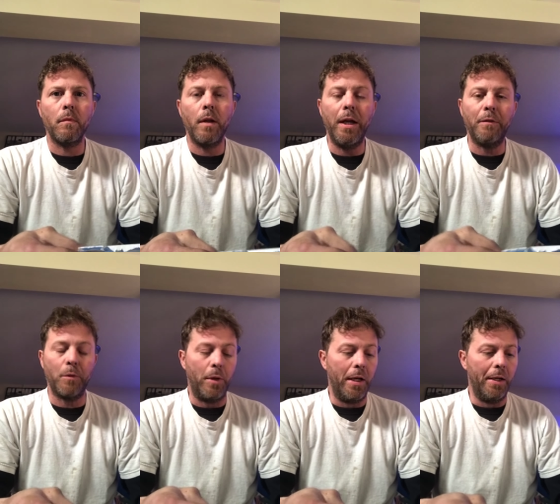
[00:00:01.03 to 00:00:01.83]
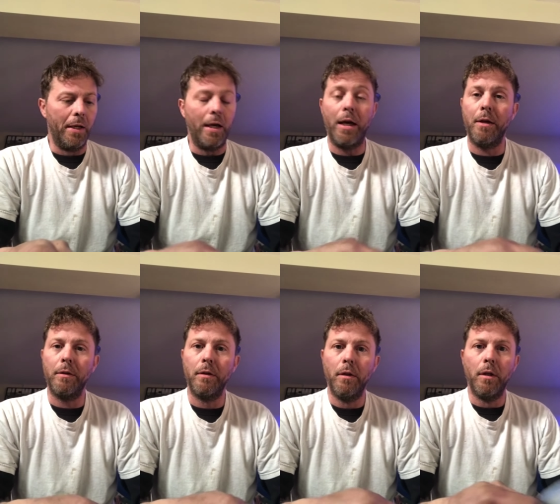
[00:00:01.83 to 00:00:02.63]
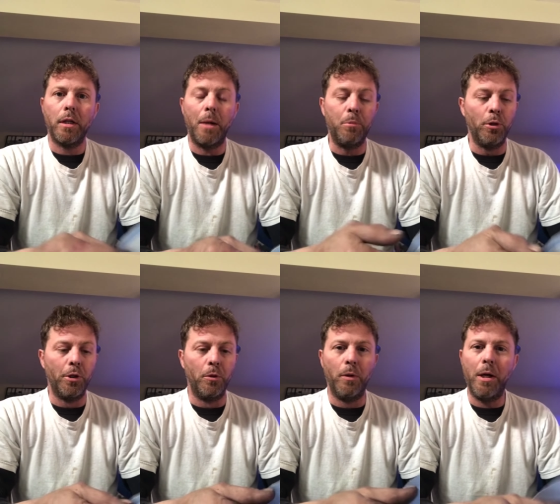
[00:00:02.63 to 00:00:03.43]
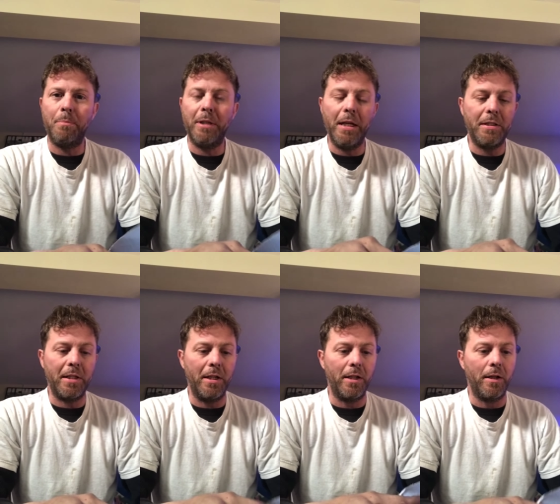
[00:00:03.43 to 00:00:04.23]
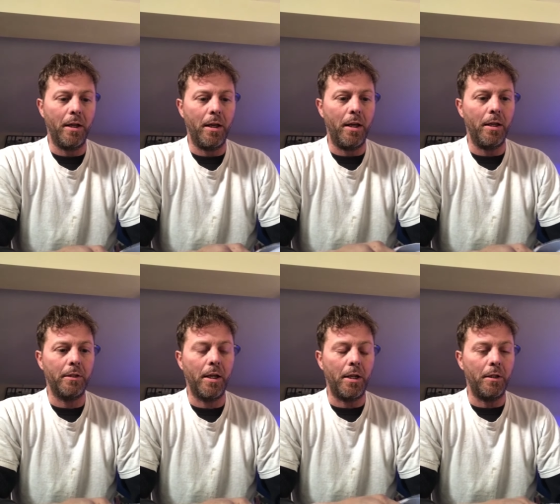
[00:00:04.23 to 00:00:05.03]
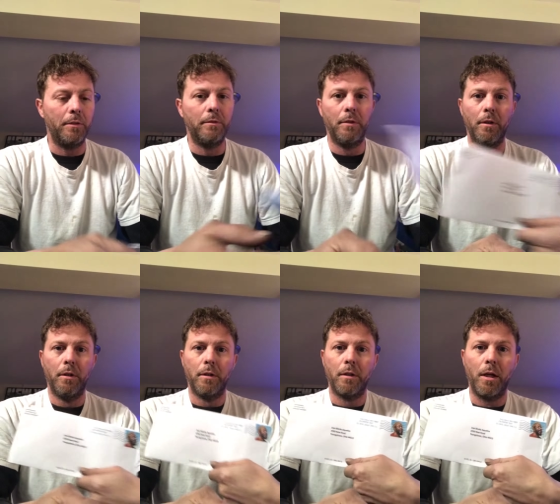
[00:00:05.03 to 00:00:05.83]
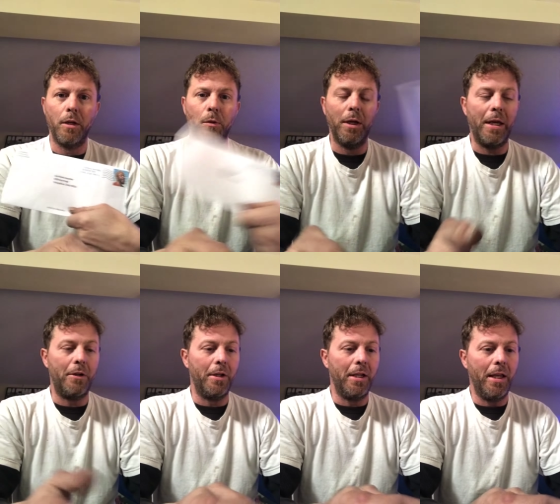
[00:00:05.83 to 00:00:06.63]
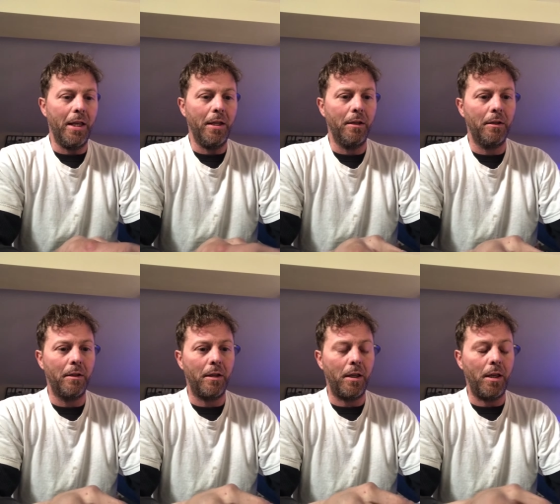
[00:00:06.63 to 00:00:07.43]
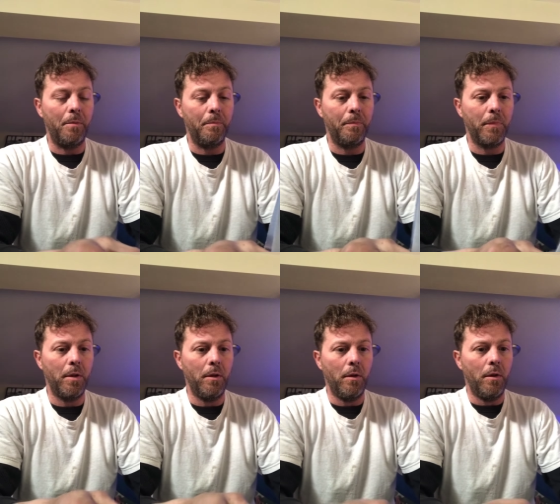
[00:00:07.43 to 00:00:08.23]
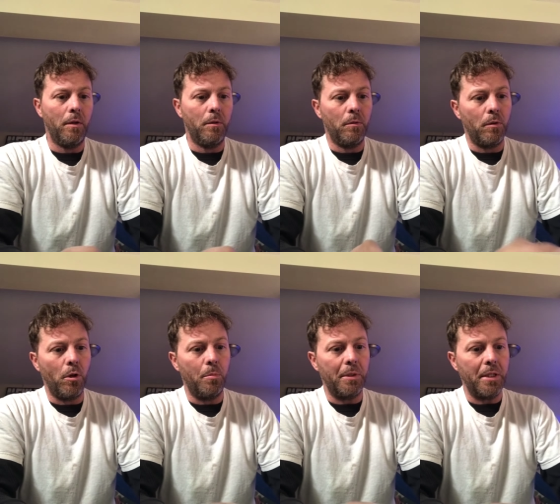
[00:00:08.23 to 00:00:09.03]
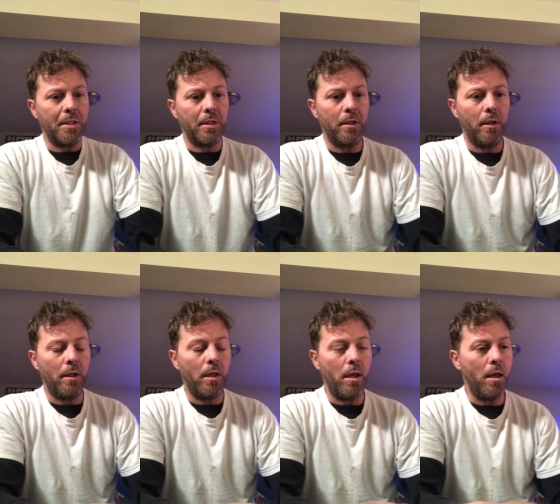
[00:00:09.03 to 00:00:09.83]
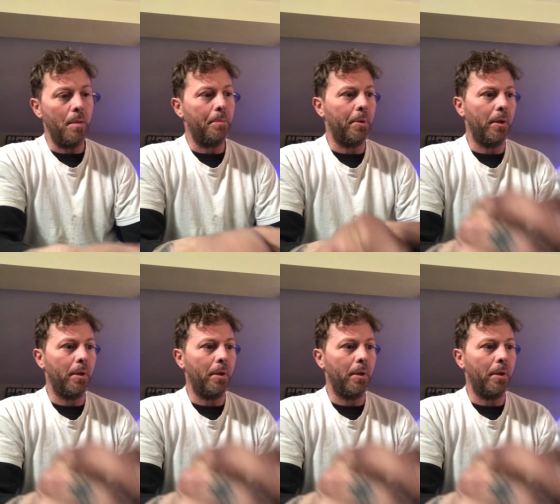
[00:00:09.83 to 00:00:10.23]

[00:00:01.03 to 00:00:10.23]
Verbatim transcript: Hey everyone, a uh, couple little updates here. Uh, got a got a little letter today. Um, open this up.